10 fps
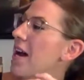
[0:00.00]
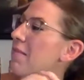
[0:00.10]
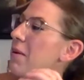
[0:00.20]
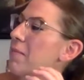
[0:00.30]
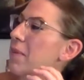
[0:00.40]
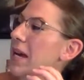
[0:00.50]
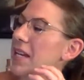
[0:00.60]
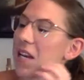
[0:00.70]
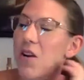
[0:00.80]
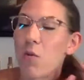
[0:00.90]
But
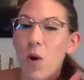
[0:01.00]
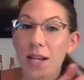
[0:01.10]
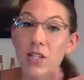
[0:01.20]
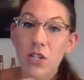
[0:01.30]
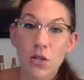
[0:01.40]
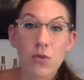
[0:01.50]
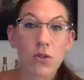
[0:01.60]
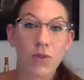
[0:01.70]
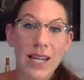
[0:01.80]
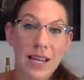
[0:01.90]
1, 2,
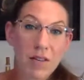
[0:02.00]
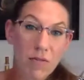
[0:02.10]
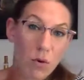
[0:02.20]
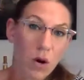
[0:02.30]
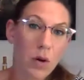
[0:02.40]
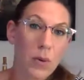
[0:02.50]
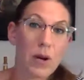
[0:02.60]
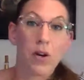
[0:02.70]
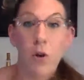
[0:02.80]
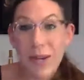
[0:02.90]
3, and 4. We are
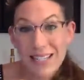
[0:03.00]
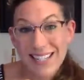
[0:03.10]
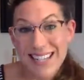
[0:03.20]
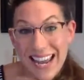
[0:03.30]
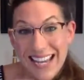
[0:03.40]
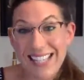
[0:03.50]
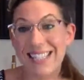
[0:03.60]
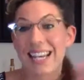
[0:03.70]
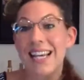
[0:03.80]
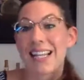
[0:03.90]
going to taste
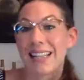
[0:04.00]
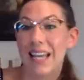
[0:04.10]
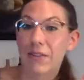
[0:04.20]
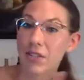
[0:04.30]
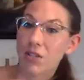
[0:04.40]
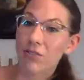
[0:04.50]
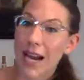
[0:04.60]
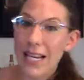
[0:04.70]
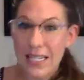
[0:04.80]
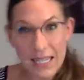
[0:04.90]
left to
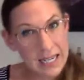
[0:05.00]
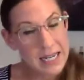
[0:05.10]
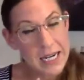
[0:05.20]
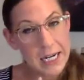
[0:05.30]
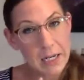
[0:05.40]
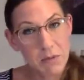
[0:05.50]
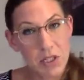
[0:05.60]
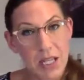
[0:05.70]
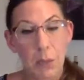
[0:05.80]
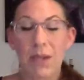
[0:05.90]
right, just like
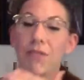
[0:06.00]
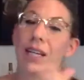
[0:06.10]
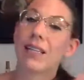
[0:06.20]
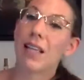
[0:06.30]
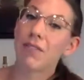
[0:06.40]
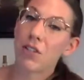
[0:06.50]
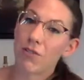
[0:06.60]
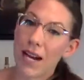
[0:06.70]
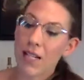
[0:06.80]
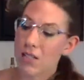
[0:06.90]
we read left to
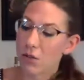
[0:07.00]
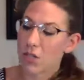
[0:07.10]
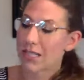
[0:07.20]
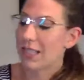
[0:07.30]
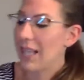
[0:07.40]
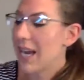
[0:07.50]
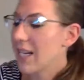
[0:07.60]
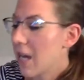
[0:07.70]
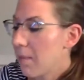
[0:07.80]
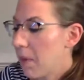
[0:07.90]
right. So just line up
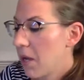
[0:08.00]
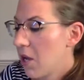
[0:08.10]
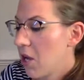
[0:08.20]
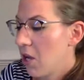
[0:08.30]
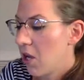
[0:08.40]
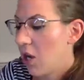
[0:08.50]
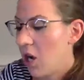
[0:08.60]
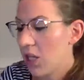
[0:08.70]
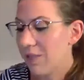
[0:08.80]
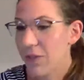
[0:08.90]
all
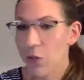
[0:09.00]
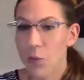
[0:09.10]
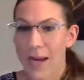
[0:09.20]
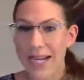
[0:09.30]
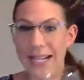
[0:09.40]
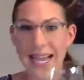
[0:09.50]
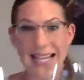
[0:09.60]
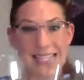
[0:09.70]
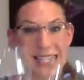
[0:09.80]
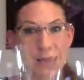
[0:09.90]
of your wine
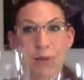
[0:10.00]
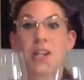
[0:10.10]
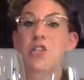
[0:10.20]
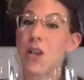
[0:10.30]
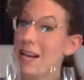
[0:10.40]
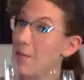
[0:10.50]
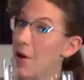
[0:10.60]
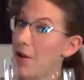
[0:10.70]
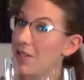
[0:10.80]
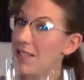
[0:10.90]
glasses. We're going to try them all
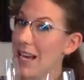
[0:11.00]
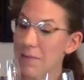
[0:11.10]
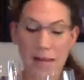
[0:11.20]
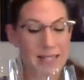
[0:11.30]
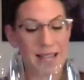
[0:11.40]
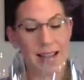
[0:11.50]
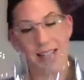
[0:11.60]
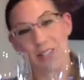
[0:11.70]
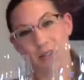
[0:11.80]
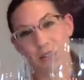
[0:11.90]
side by side. So
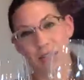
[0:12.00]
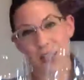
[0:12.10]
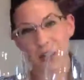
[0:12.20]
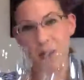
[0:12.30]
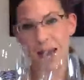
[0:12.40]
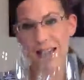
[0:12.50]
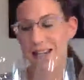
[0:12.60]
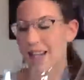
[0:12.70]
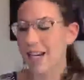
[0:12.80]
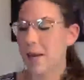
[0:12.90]
just go ahead and line
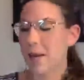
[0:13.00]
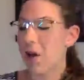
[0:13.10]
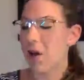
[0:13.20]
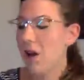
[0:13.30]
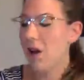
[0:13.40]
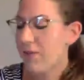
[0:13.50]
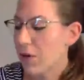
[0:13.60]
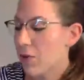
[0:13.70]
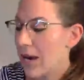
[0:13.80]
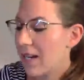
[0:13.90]
up all 4
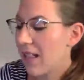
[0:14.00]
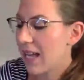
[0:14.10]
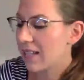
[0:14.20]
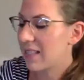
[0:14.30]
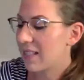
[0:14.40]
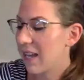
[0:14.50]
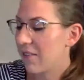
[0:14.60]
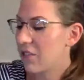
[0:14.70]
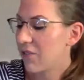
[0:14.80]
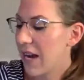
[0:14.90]
wine glasses left to
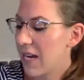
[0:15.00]
right,